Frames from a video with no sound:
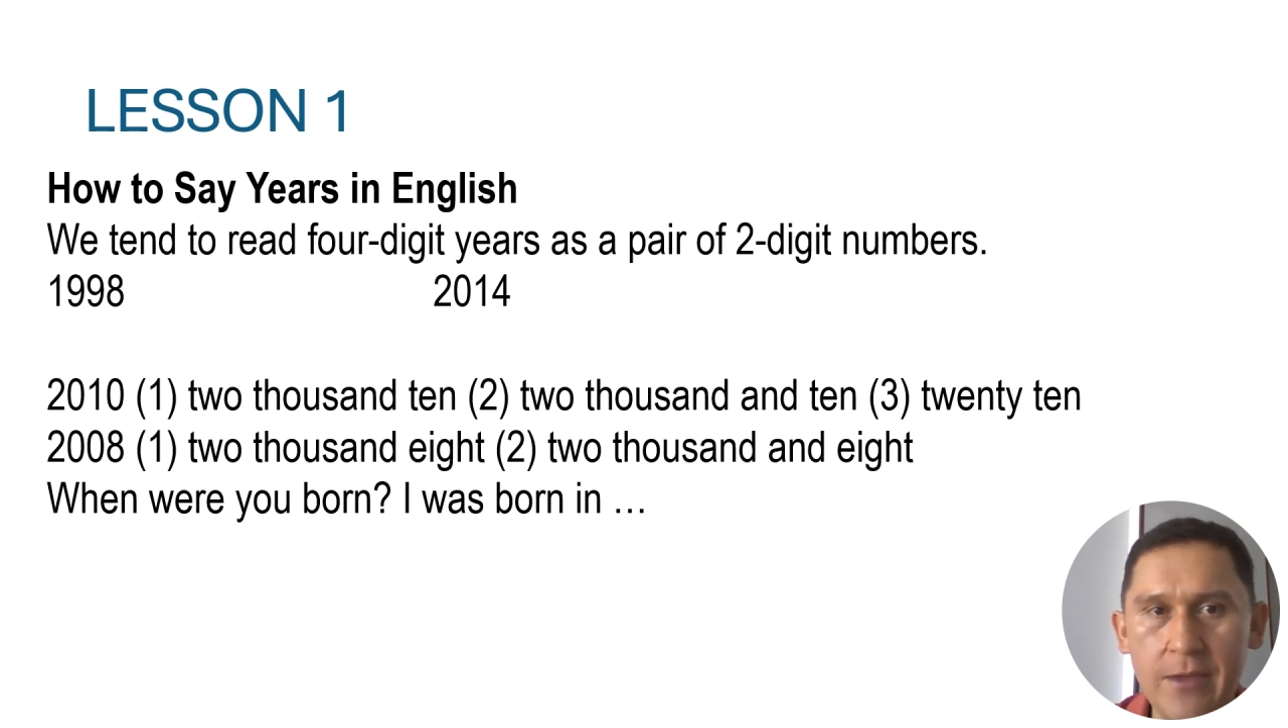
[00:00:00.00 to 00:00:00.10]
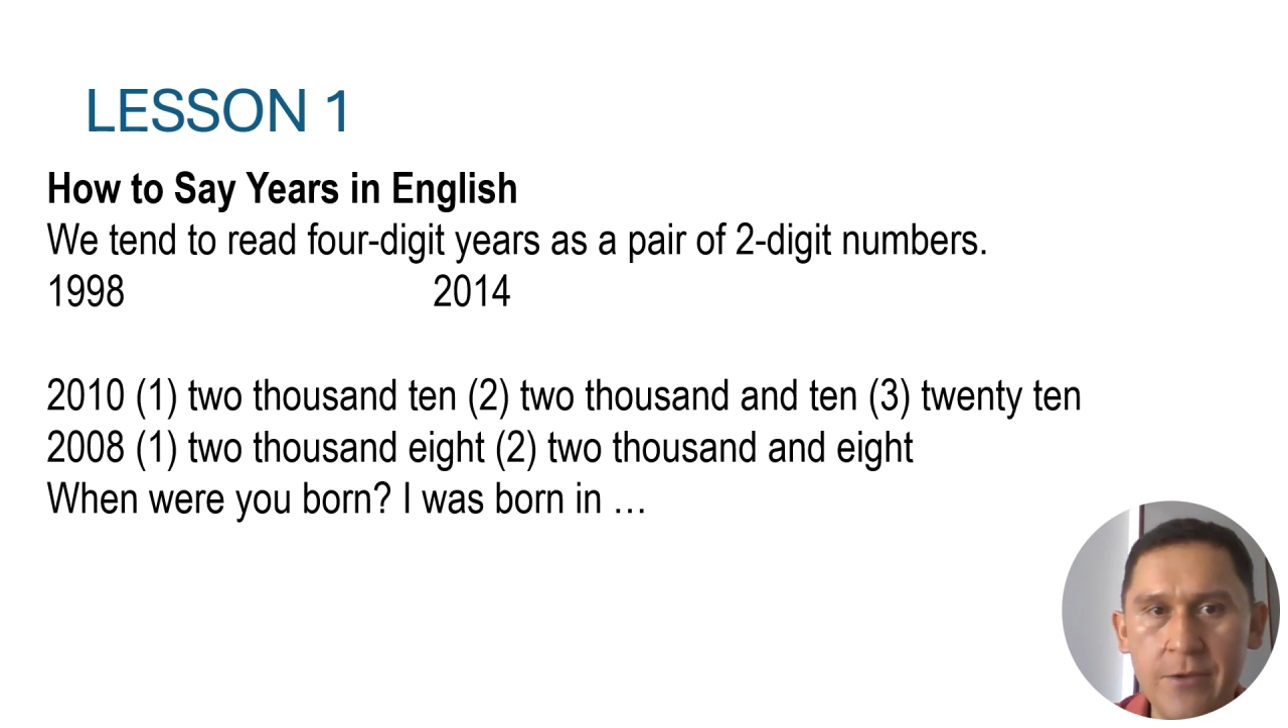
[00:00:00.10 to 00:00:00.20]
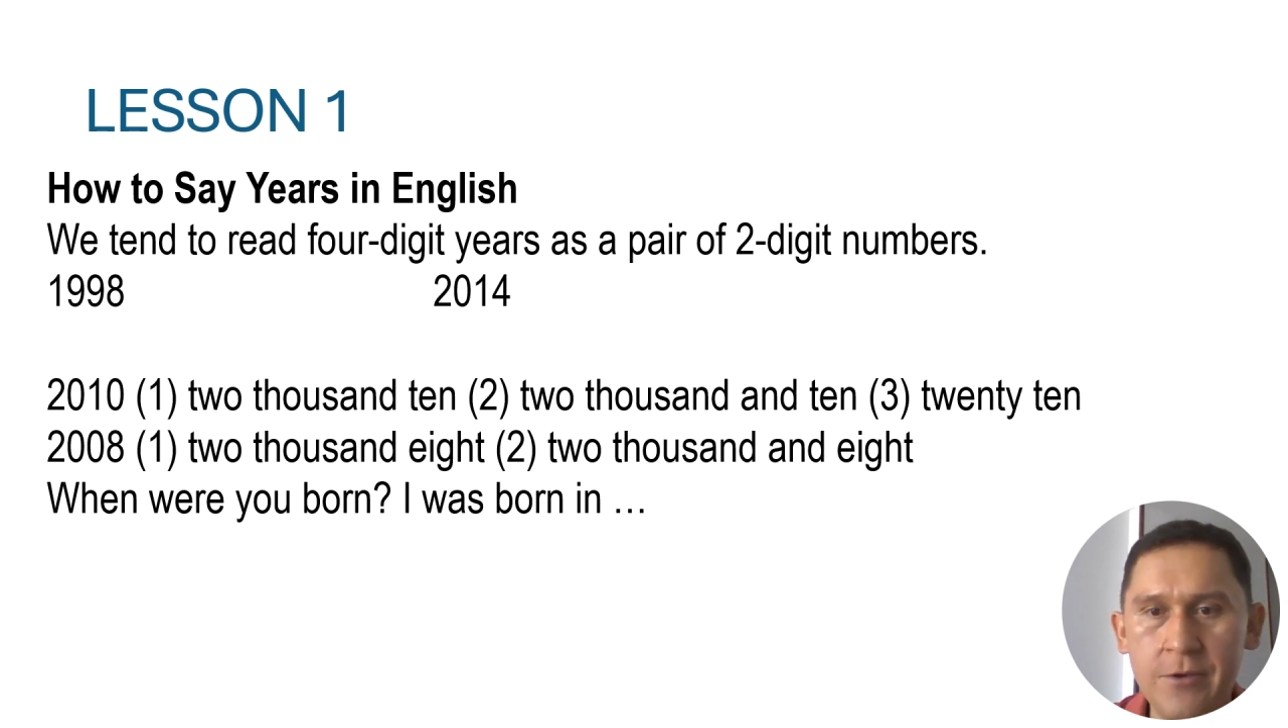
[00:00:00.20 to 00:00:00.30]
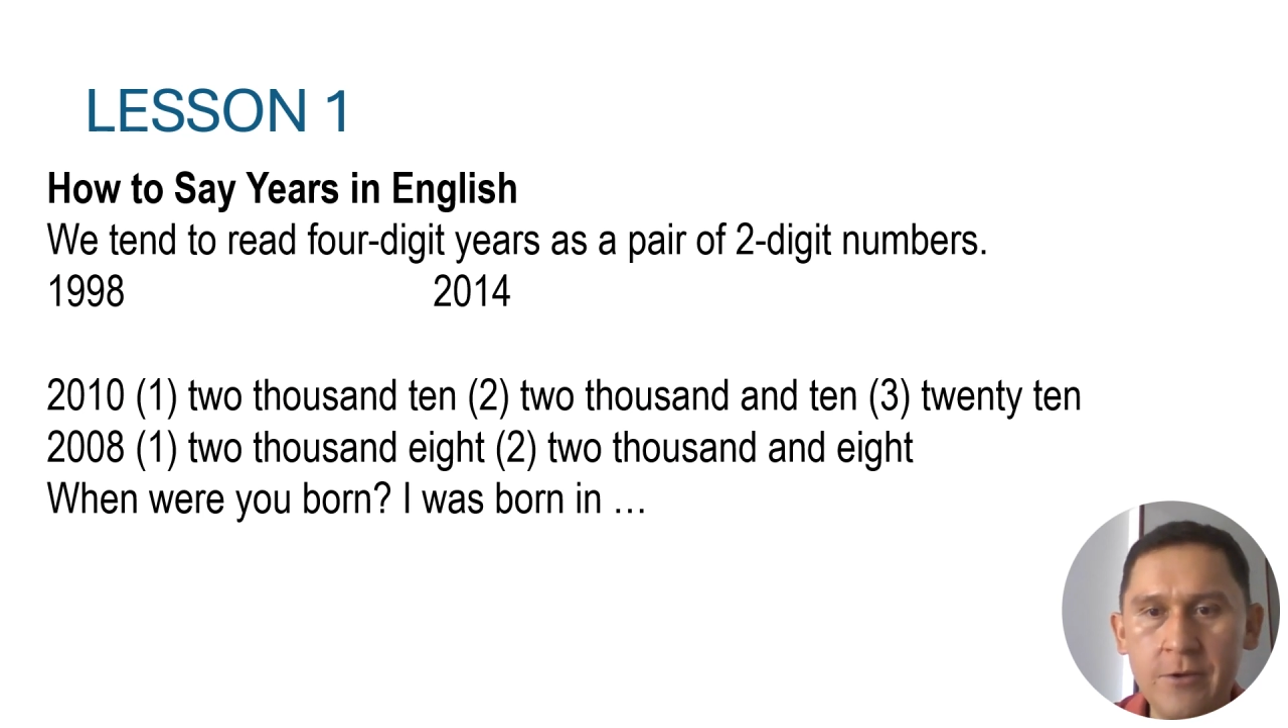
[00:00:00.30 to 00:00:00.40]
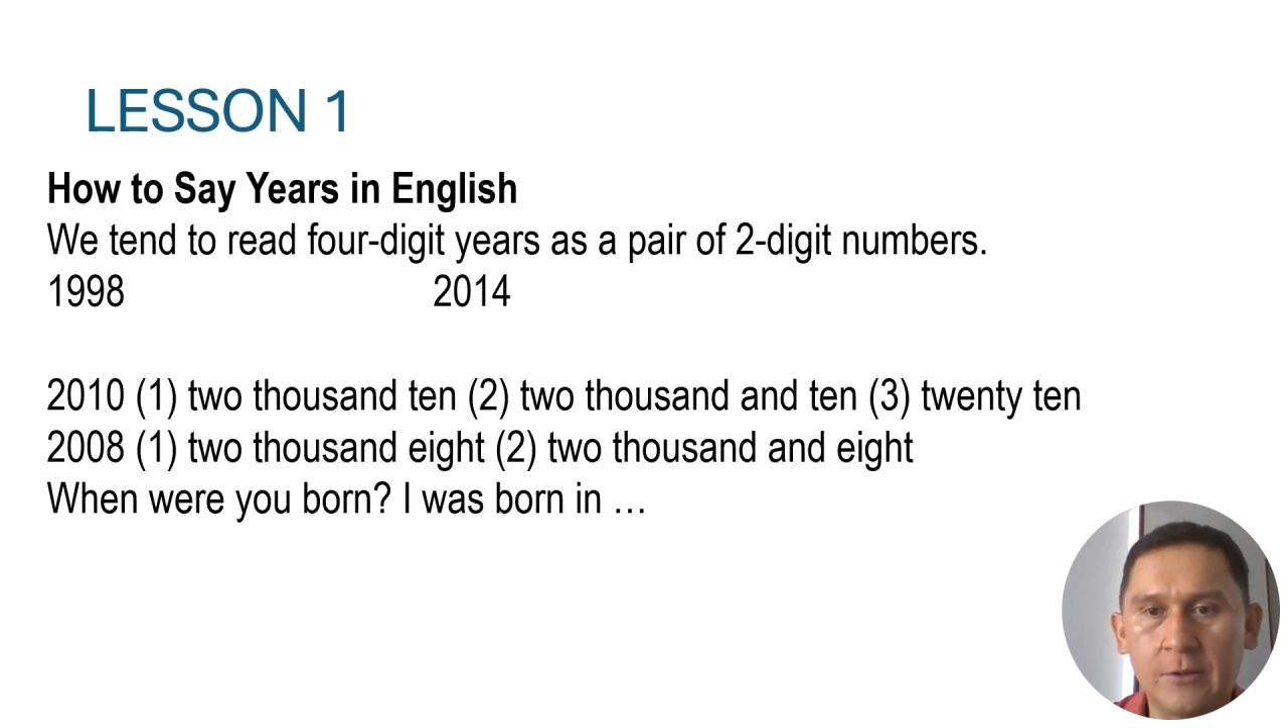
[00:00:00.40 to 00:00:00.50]

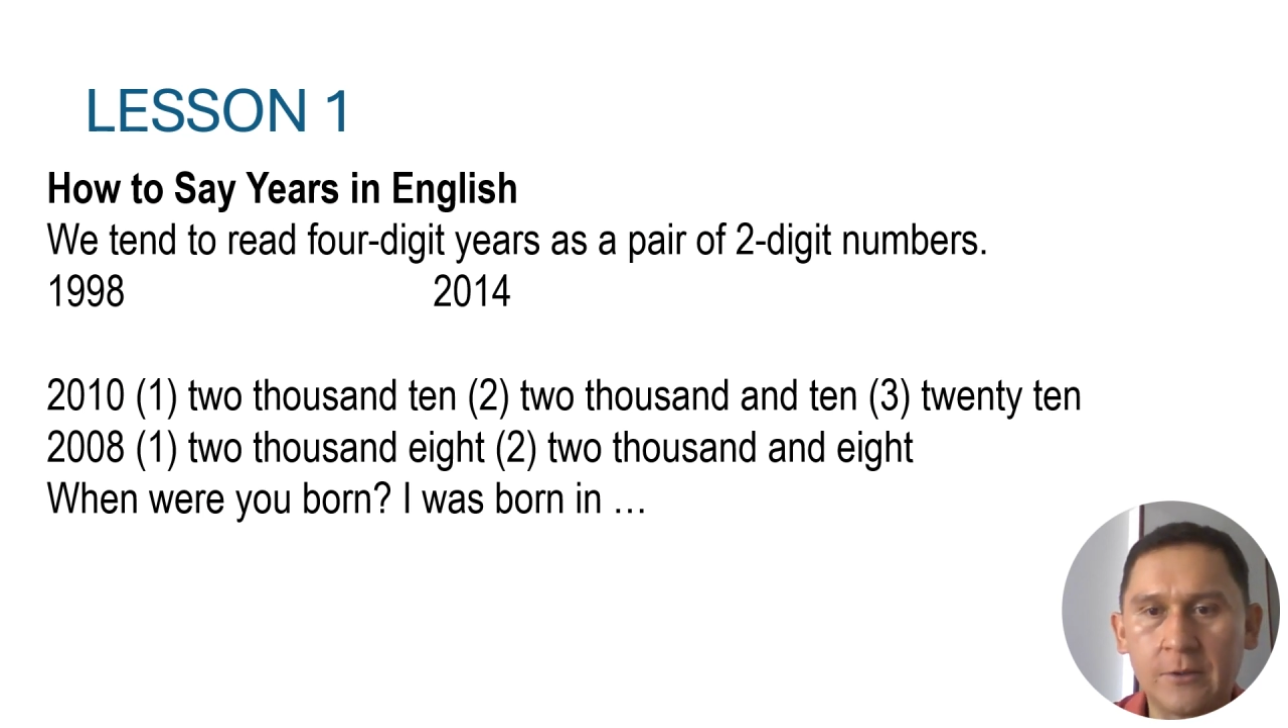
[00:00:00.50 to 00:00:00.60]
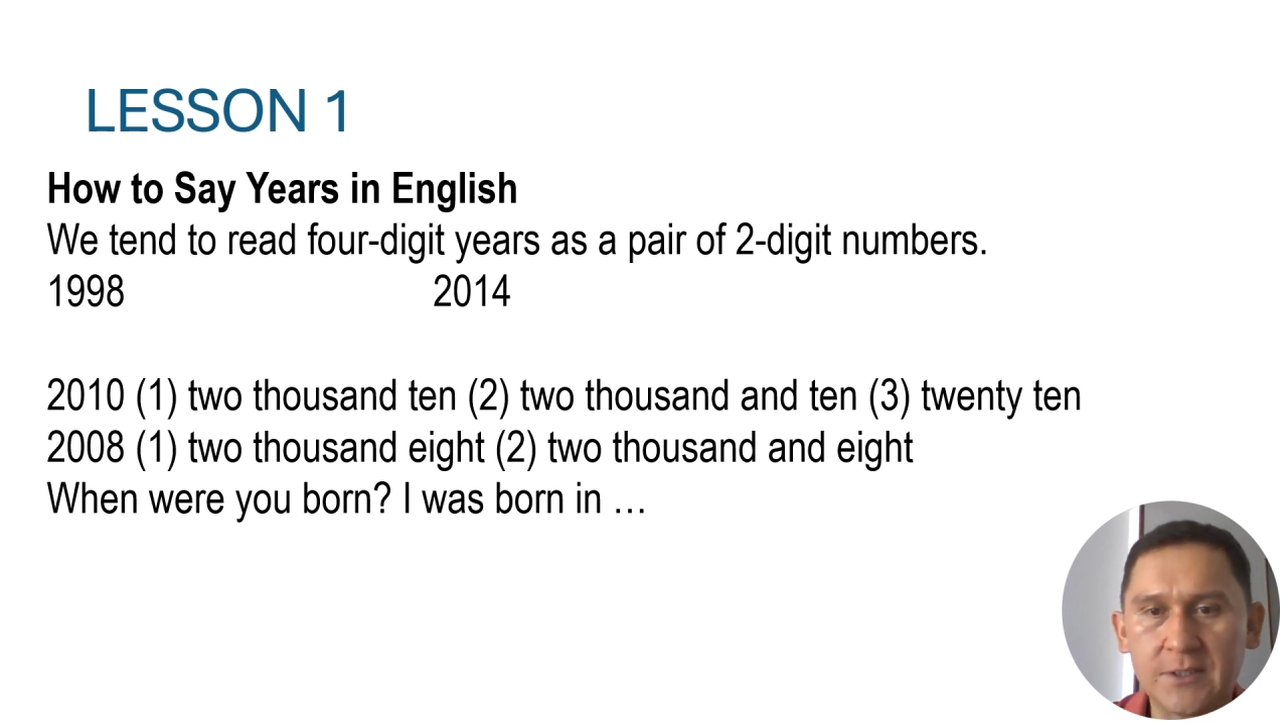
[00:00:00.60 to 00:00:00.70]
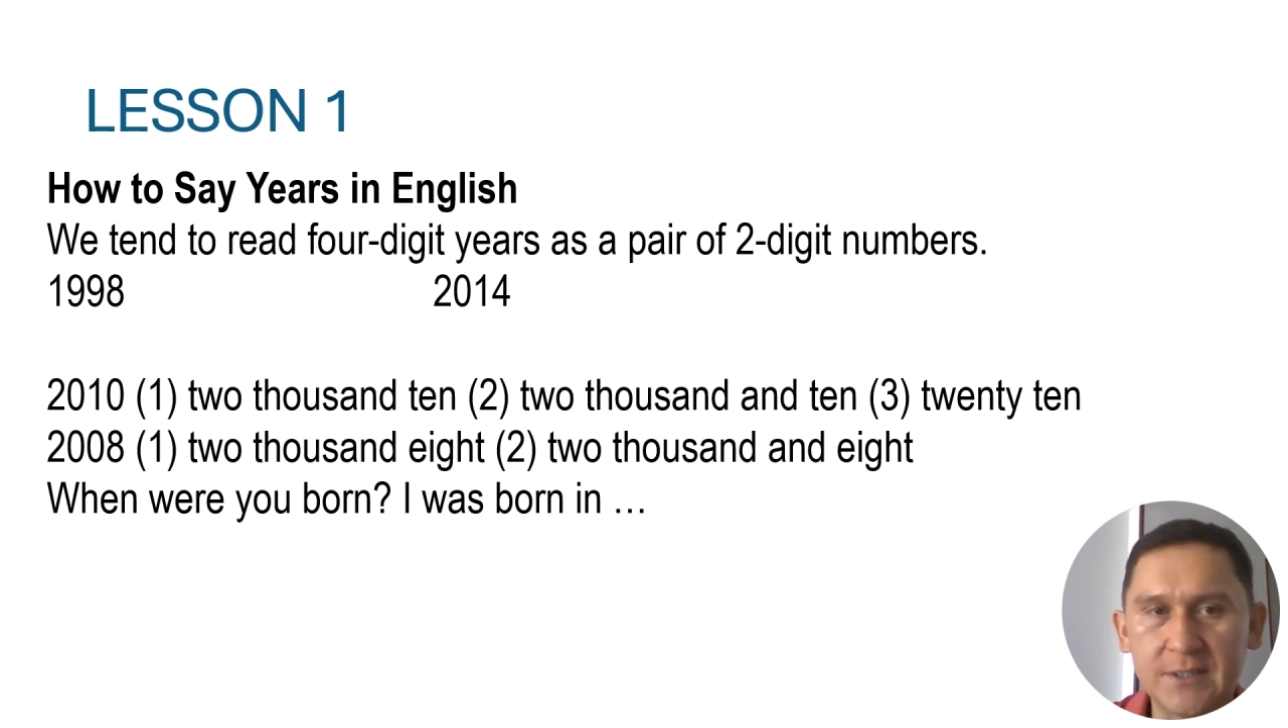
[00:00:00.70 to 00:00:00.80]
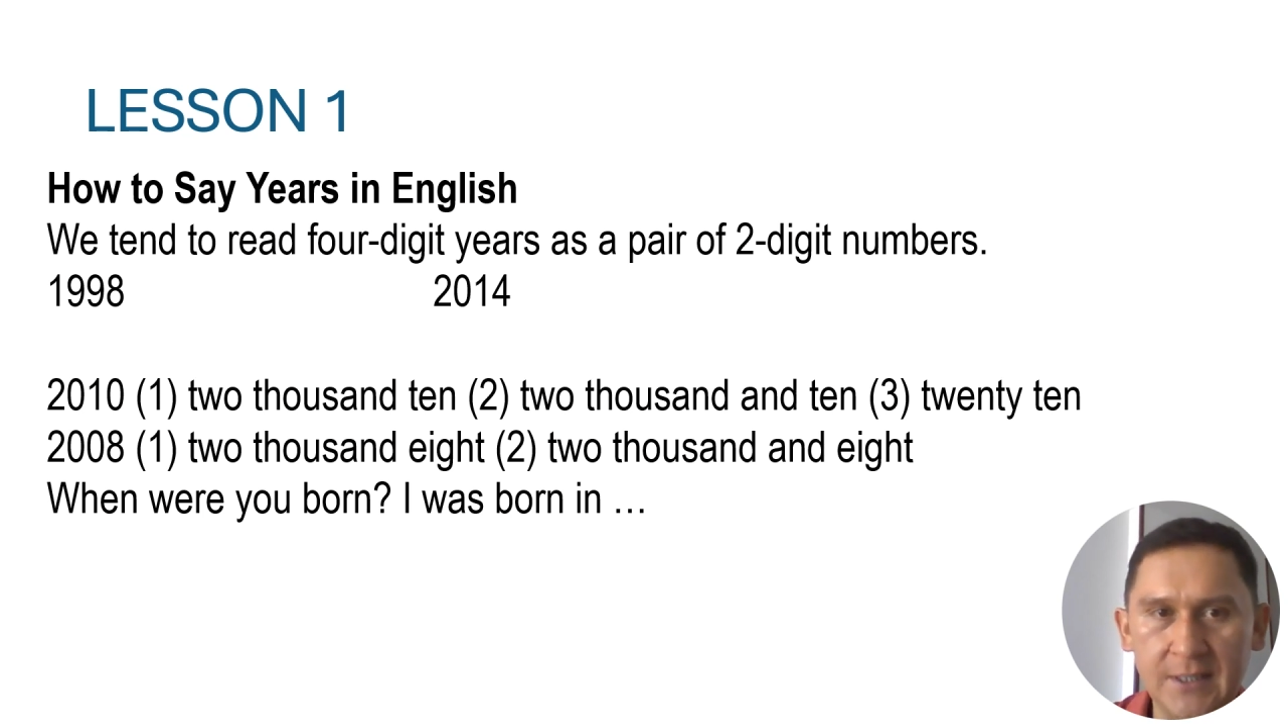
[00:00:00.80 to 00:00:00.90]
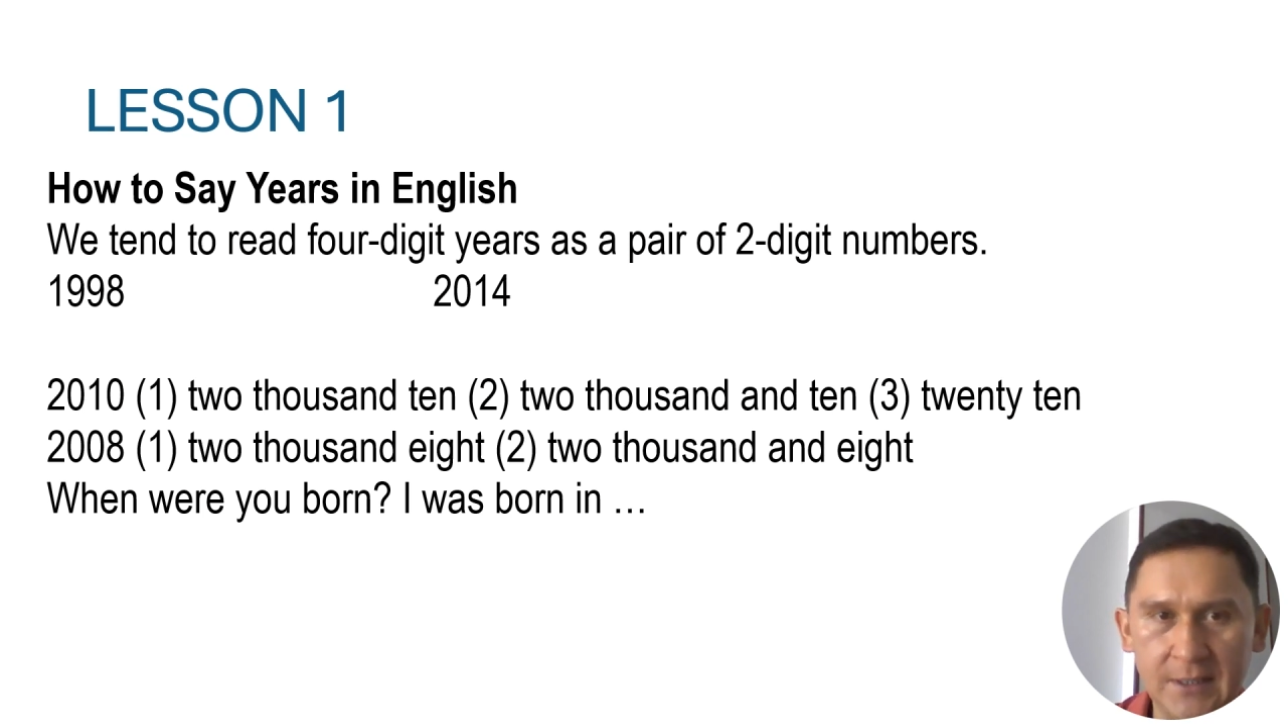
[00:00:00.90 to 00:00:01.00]

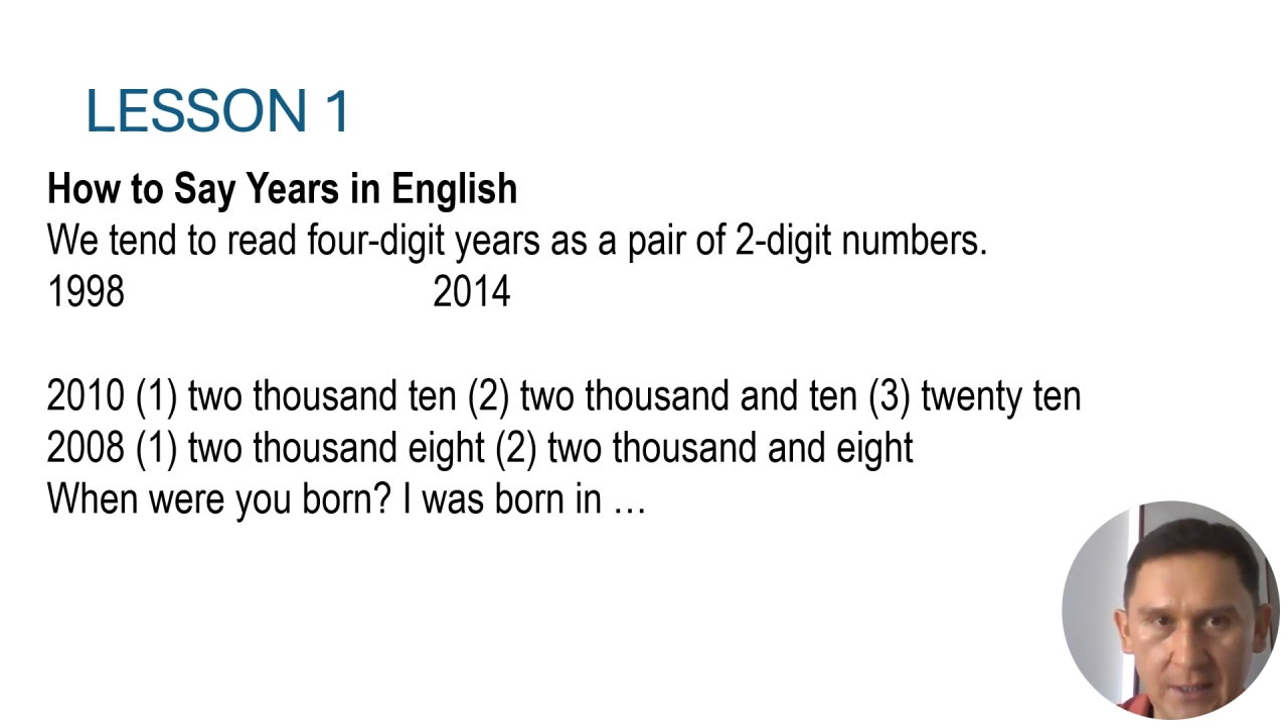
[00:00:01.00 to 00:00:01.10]
years in